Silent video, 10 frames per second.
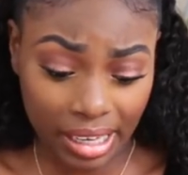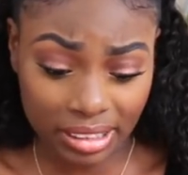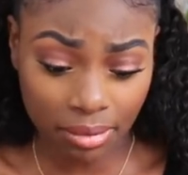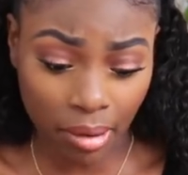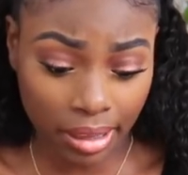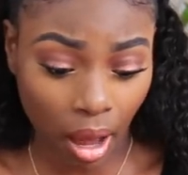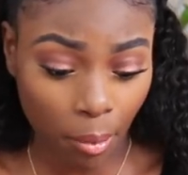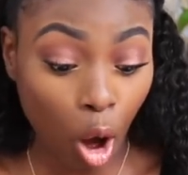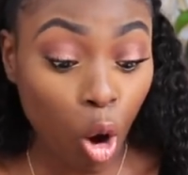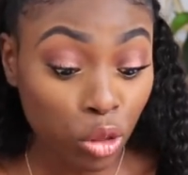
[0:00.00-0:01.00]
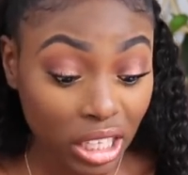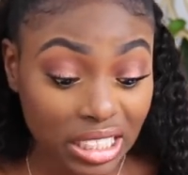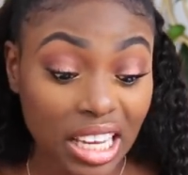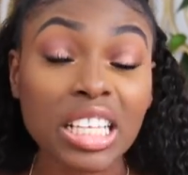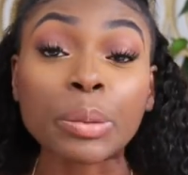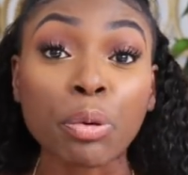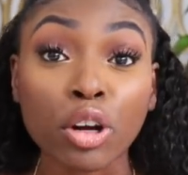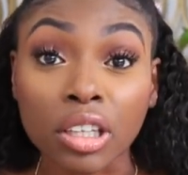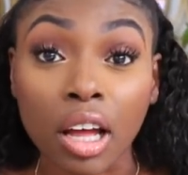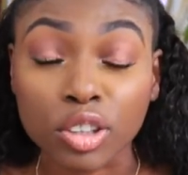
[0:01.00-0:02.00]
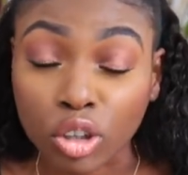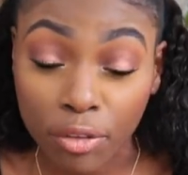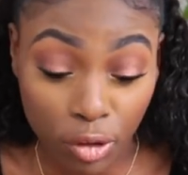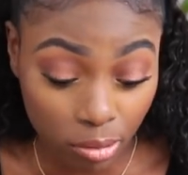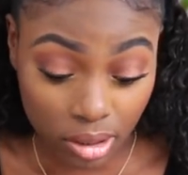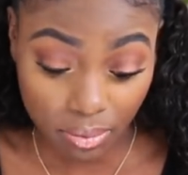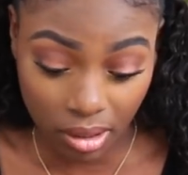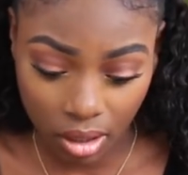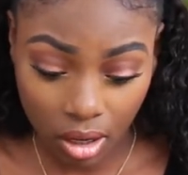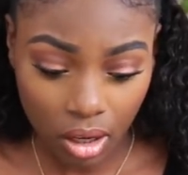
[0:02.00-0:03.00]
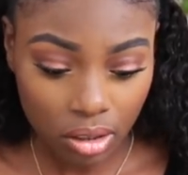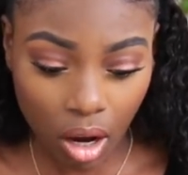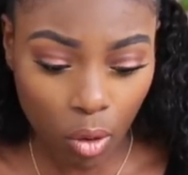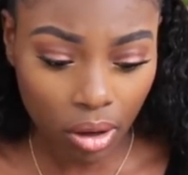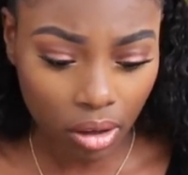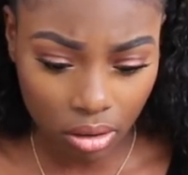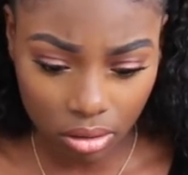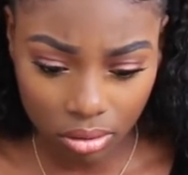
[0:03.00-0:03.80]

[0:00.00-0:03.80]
Kiss and makeup. Oh, this is product. So I thought it was something. Nope.